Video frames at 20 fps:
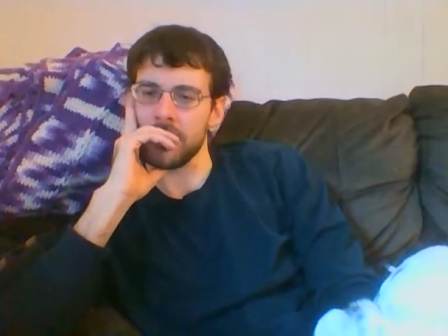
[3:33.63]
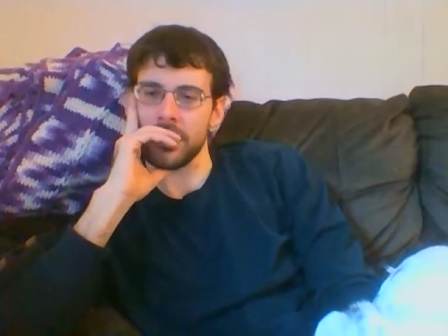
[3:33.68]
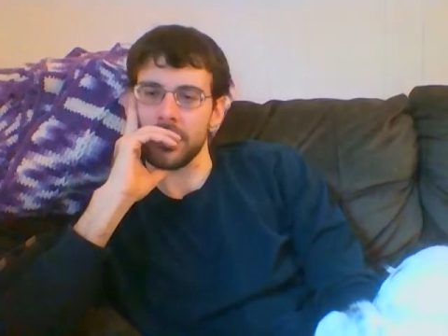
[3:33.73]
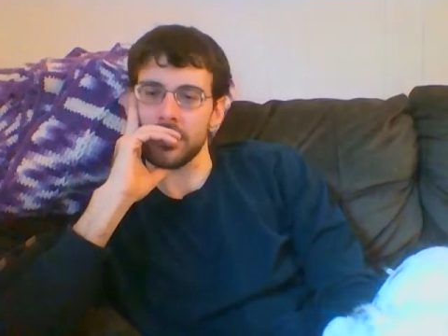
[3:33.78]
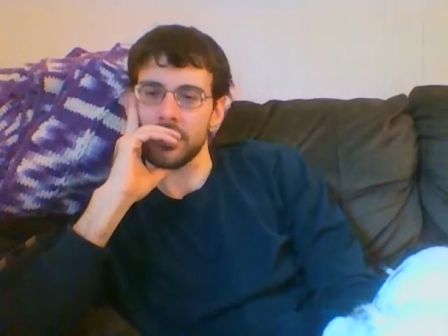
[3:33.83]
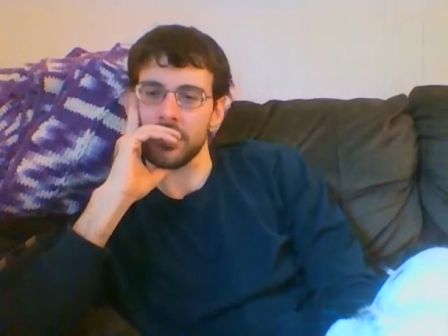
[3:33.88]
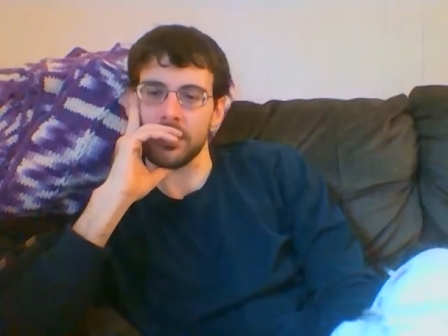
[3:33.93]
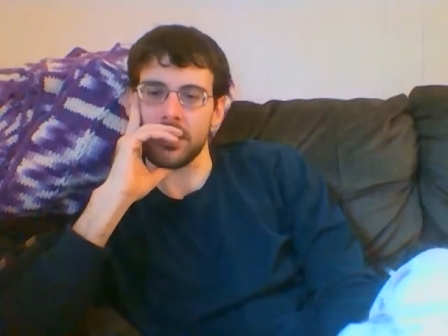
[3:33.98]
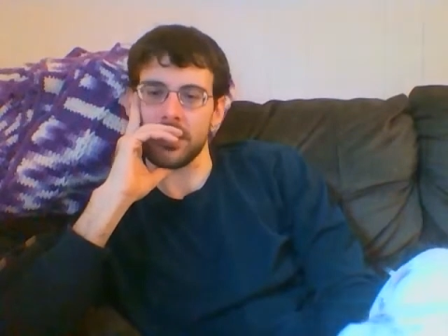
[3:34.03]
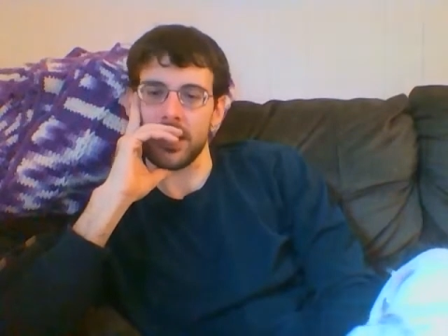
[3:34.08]

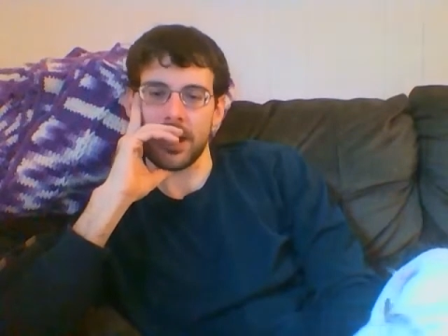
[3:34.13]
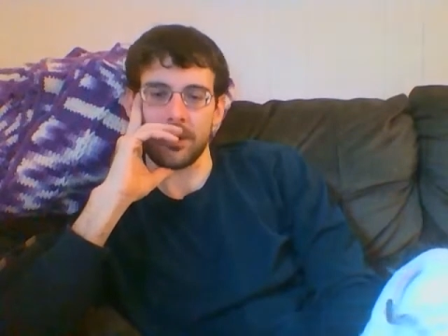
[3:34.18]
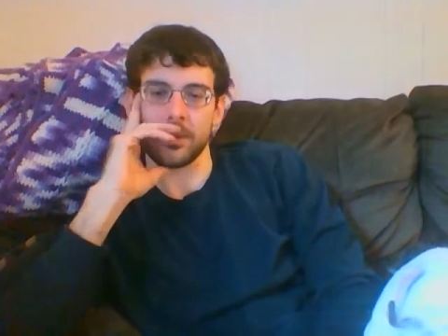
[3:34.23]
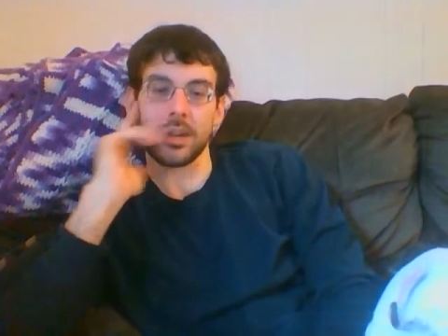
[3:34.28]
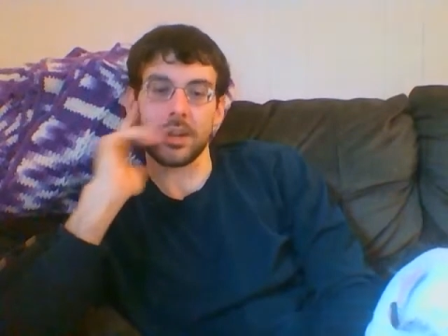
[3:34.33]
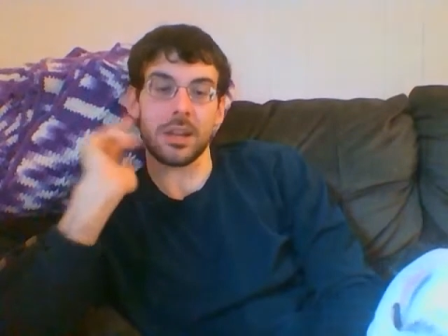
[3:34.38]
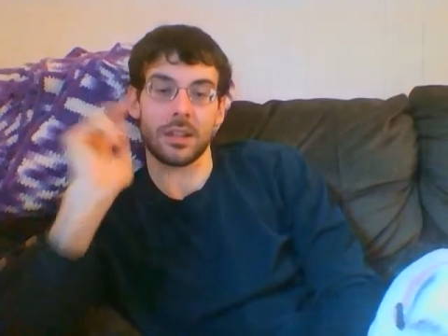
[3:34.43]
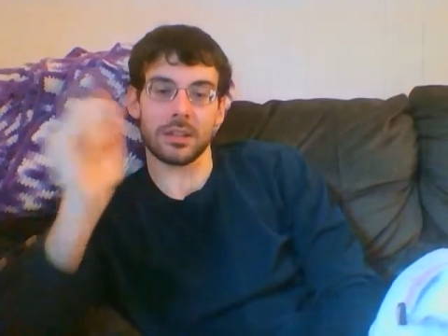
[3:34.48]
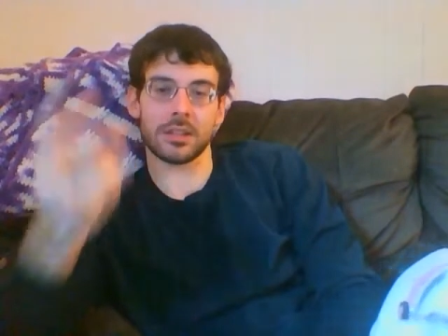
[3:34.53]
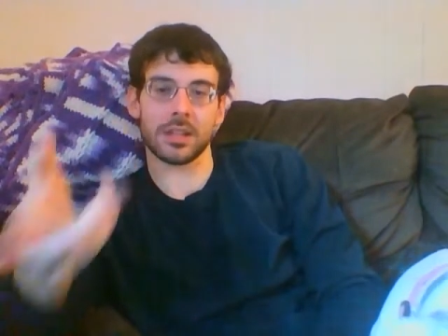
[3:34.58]
thing too that I
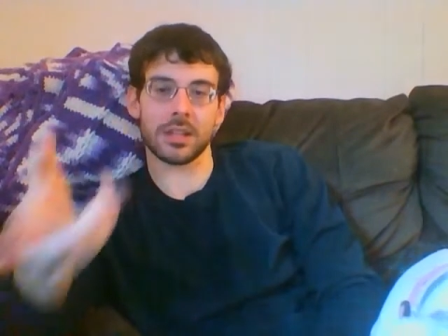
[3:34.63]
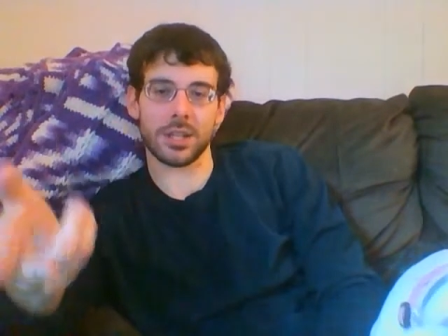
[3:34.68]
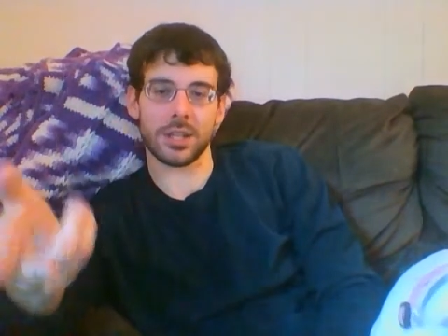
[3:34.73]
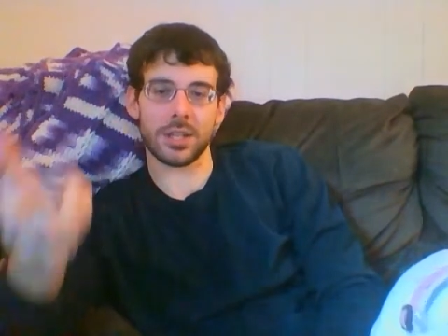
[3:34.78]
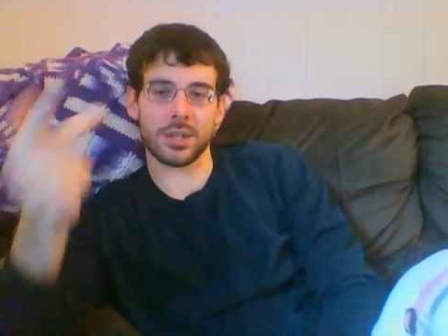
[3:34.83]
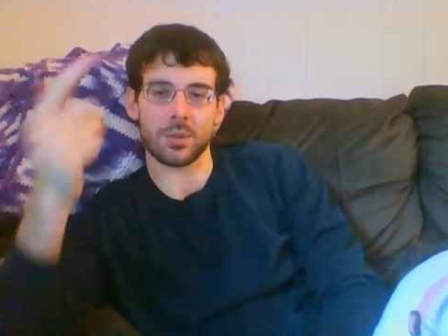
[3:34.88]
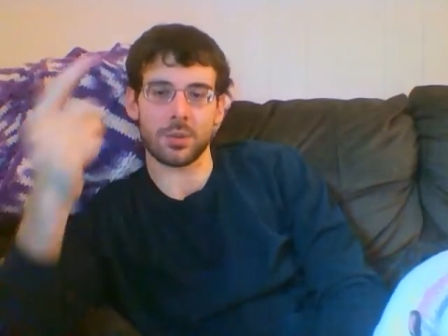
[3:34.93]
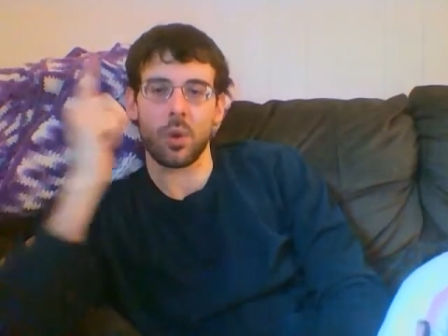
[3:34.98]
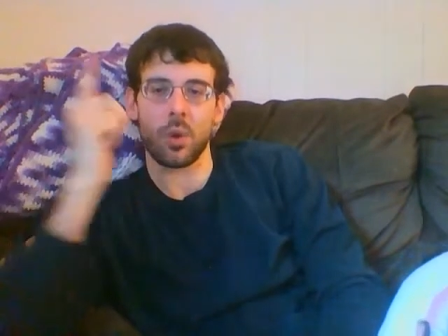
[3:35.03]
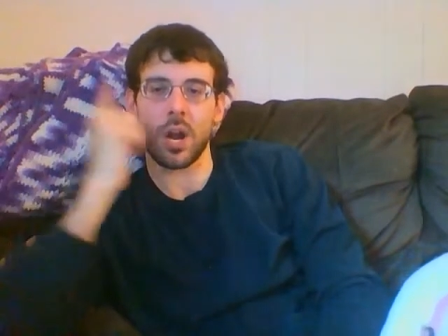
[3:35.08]
literally
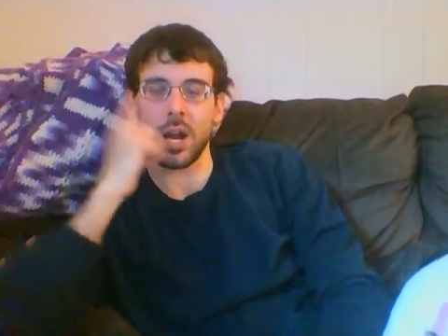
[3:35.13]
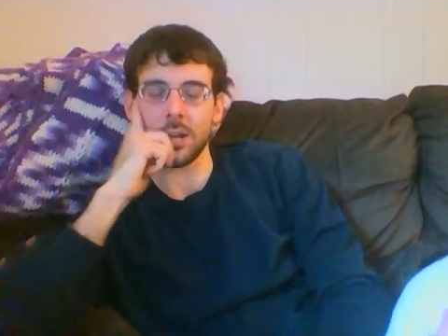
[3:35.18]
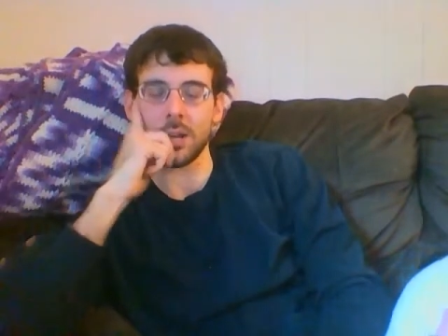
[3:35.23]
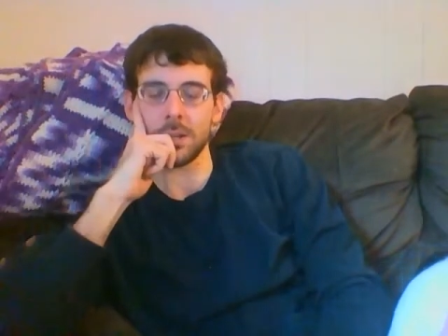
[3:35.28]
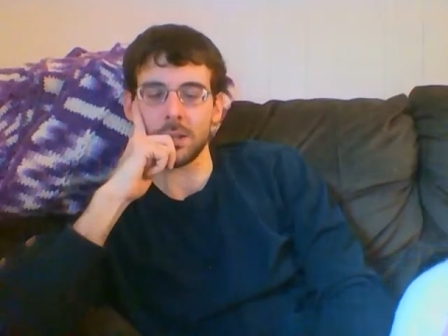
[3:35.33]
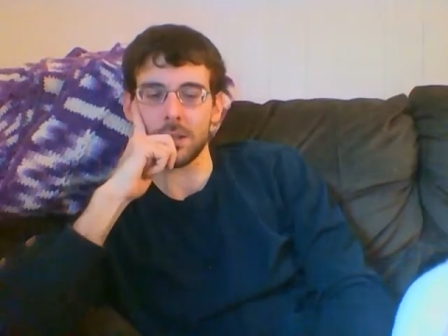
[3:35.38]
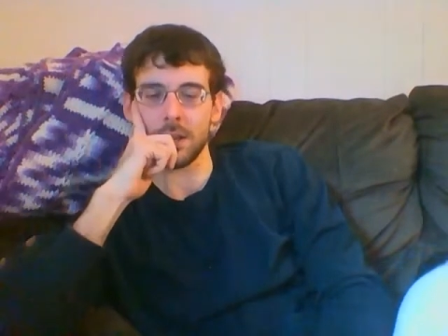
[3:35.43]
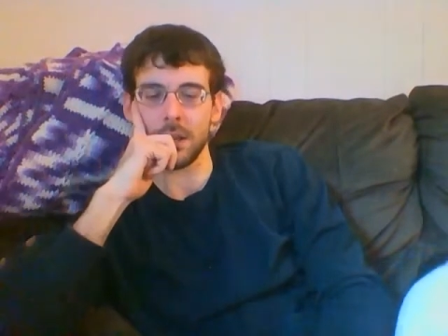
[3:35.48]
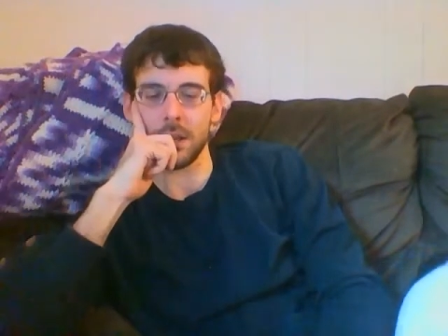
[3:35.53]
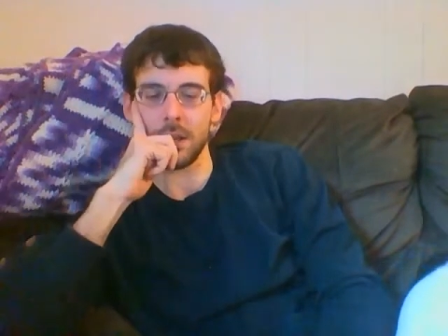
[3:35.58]
just
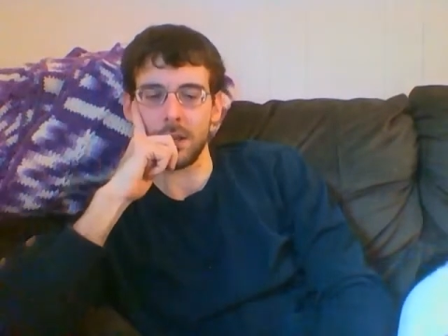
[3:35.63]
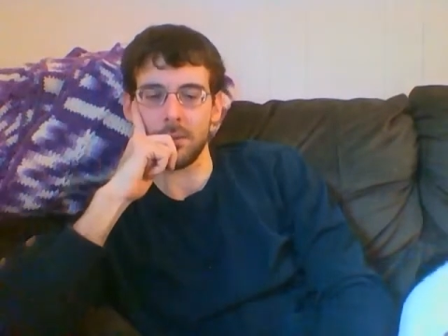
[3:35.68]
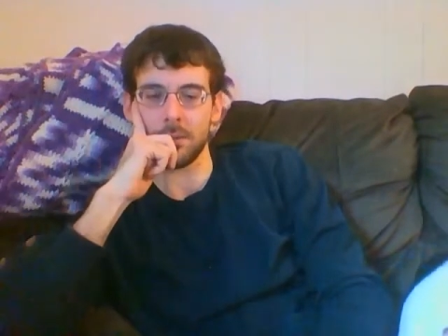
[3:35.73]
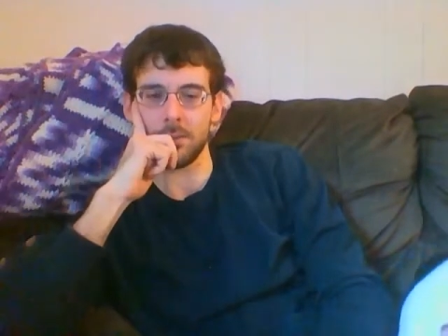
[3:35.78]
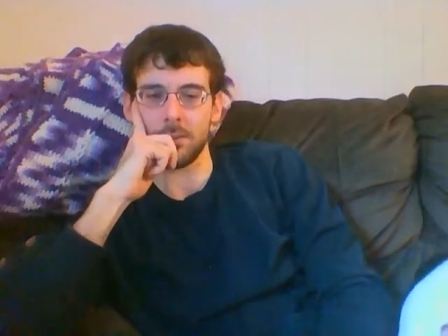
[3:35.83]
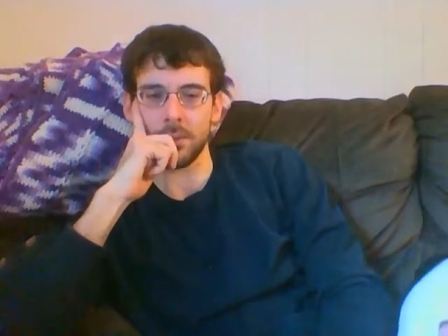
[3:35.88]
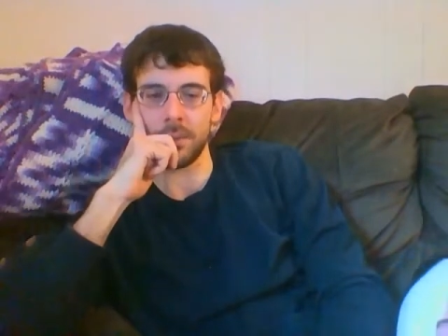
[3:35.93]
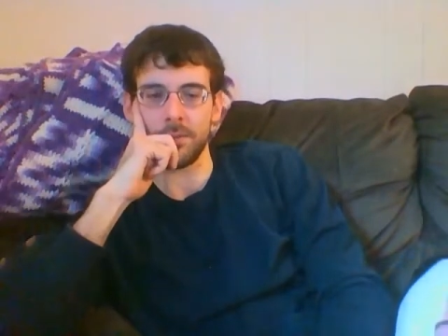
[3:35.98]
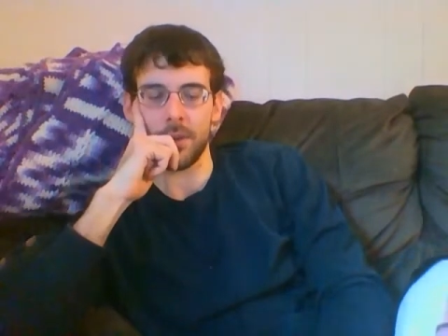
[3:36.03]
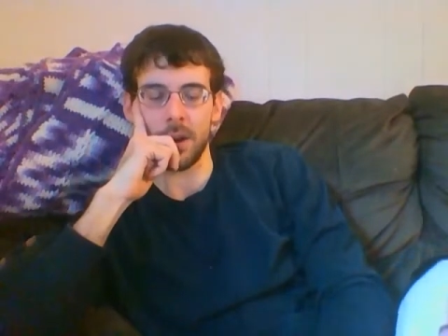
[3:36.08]
watched a
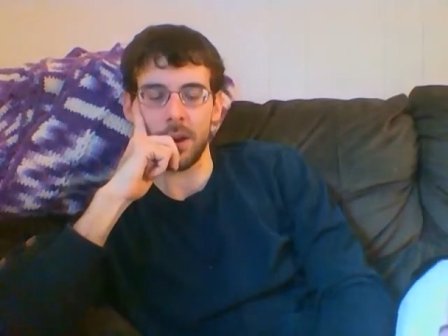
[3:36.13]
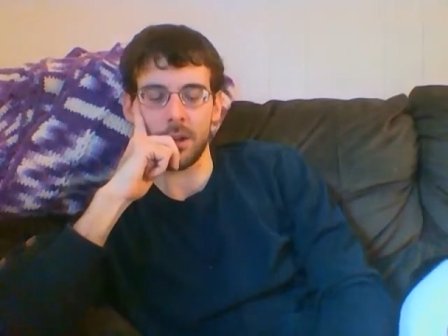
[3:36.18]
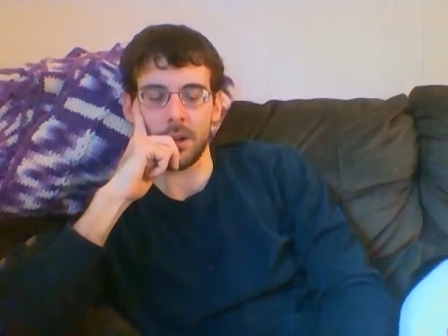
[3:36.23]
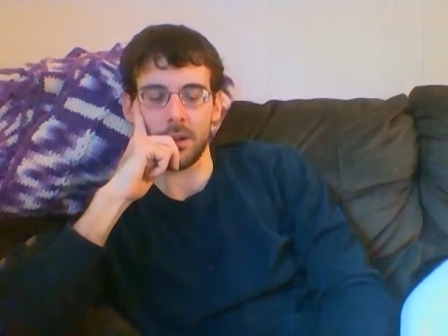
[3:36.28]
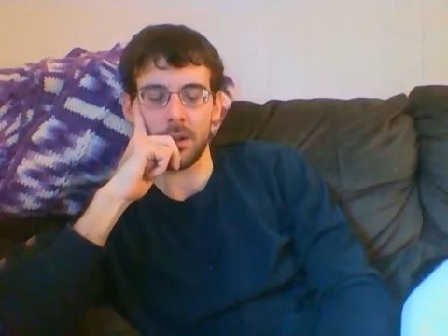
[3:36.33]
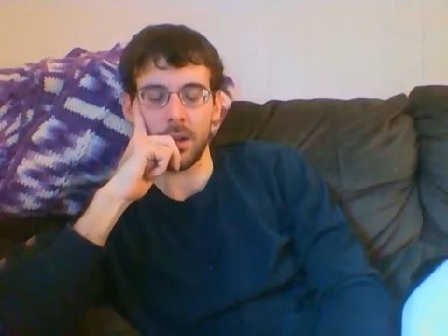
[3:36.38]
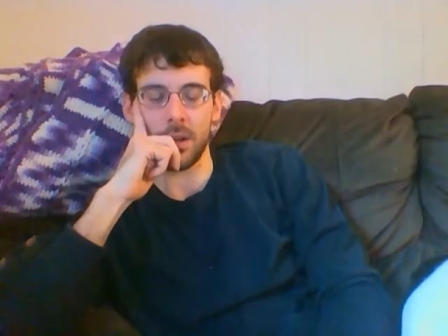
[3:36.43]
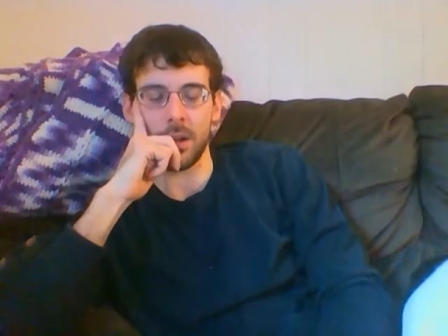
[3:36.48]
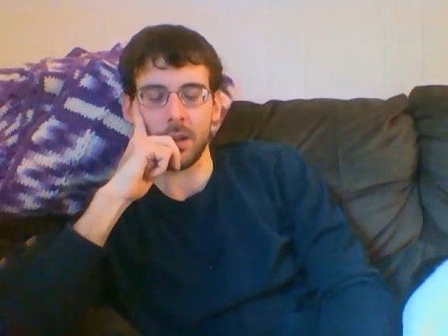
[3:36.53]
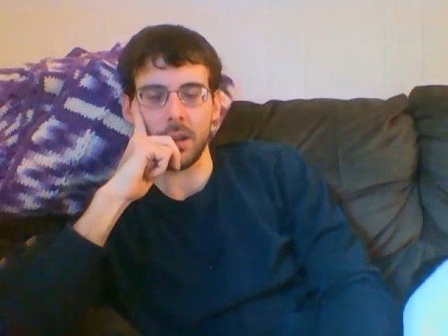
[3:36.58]
brief
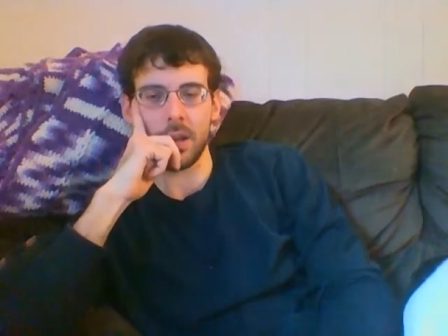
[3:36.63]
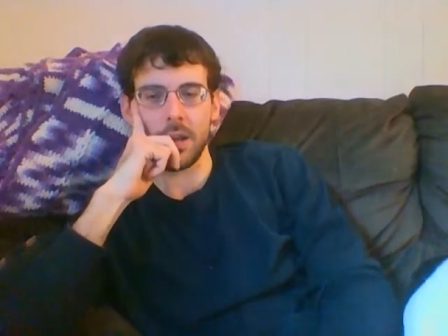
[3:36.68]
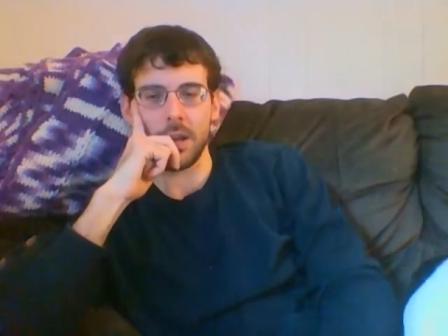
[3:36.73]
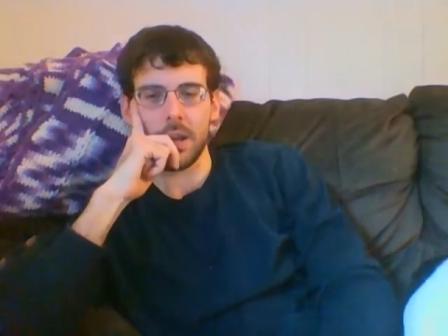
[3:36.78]
article on.